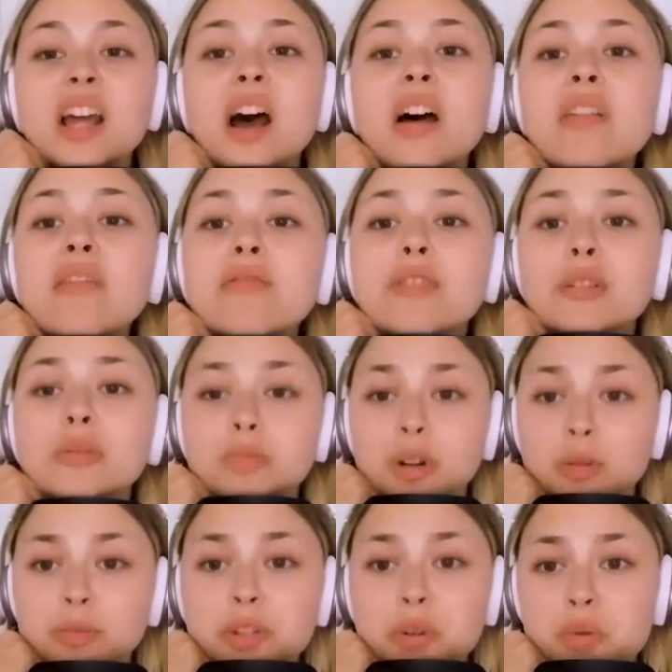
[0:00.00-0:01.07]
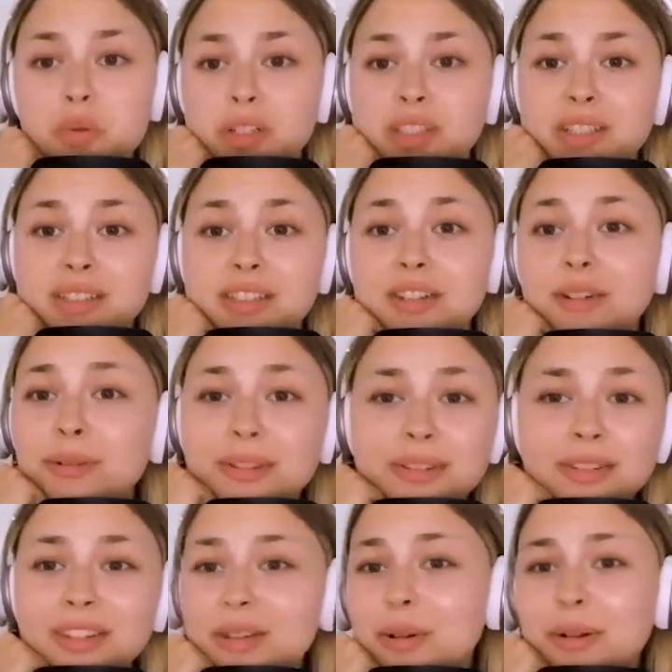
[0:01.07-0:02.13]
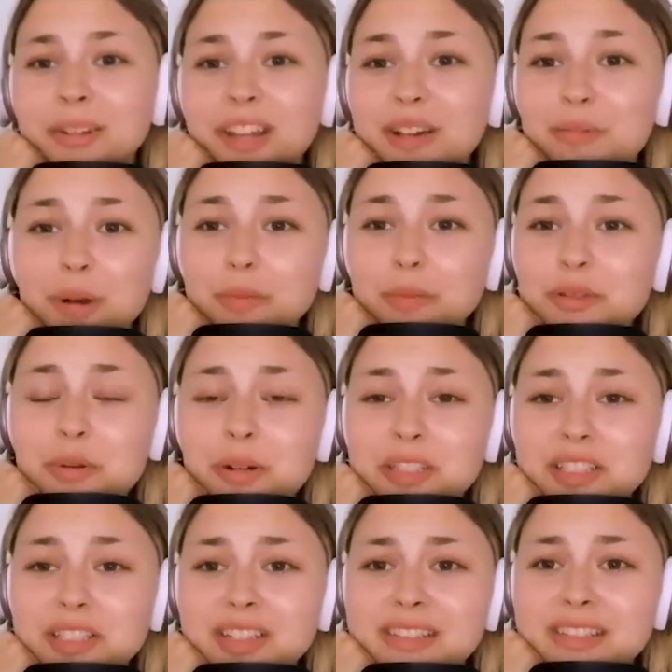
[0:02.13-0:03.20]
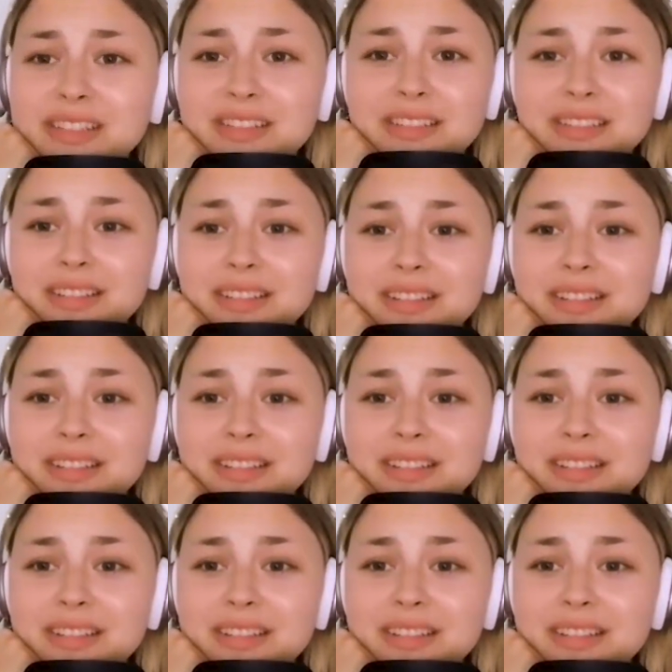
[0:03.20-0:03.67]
I love ropes courses. You don't like ropes courses?